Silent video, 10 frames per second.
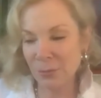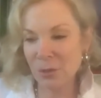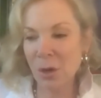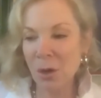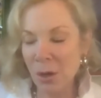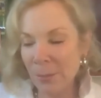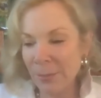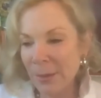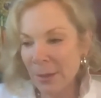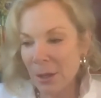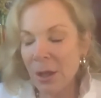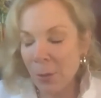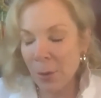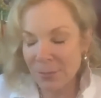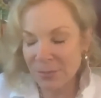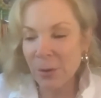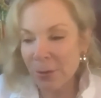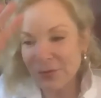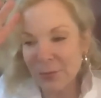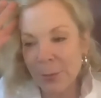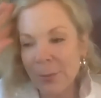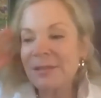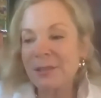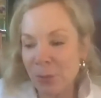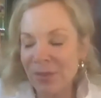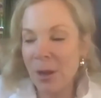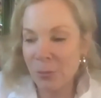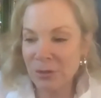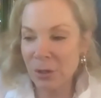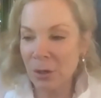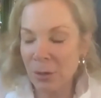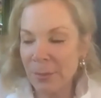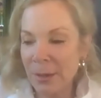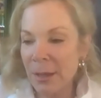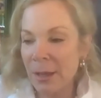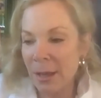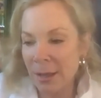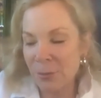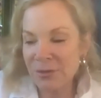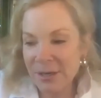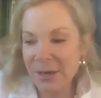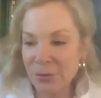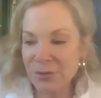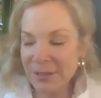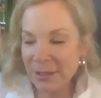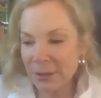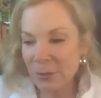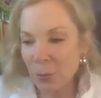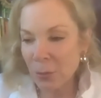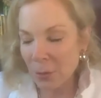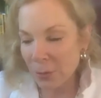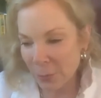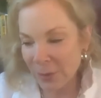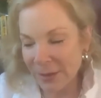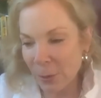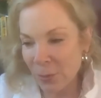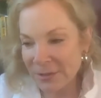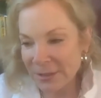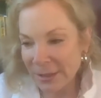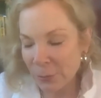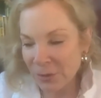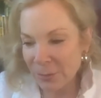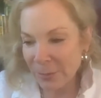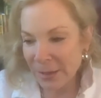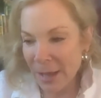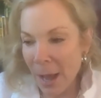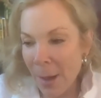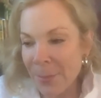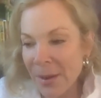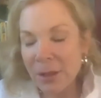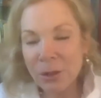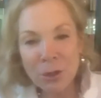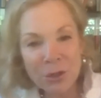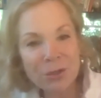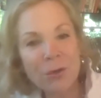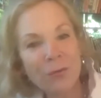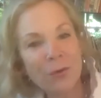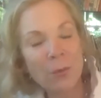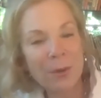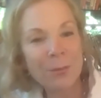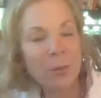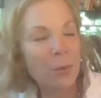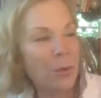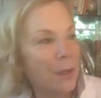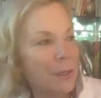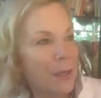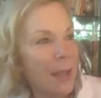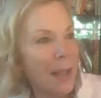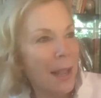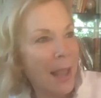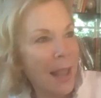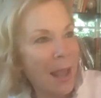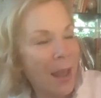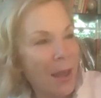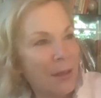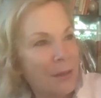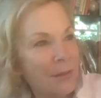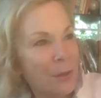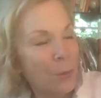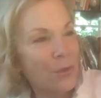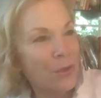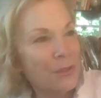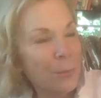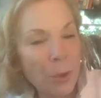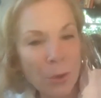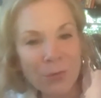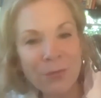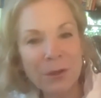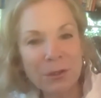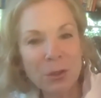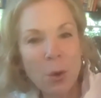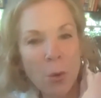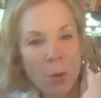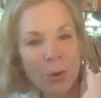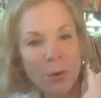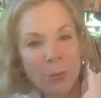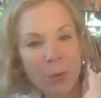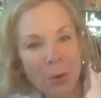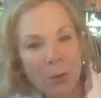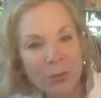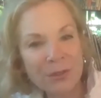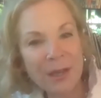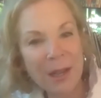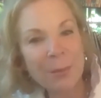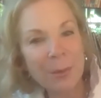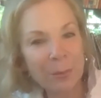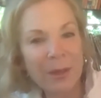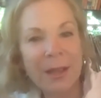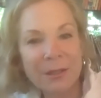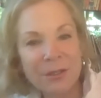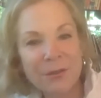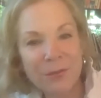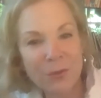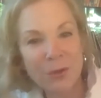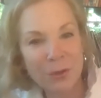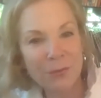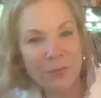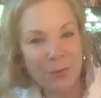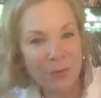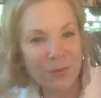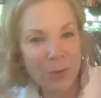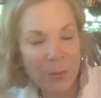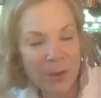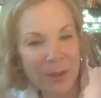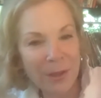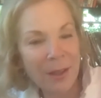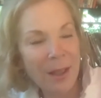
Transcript: Tom. Oh, I'm sorry, I was filming my scene without Tom. It was another scene that he wasn't in with me. But I looked over at one point, and there were these perfect corn rows that had been planted for the filming.